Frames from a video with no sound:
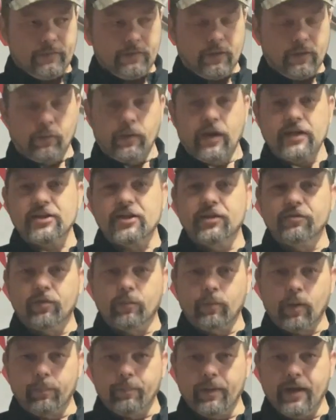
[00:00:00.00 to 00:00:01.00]
The rest of
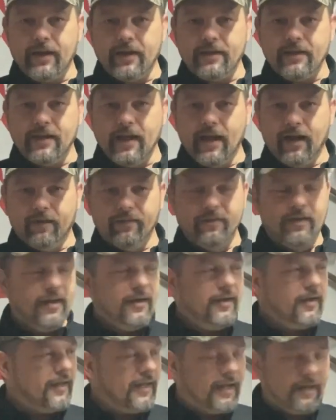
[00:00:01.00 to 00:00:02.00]
them are bedded down.
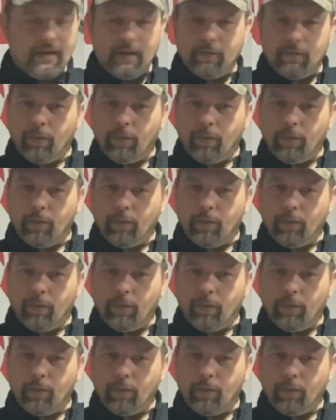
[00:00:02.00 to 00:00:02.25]
They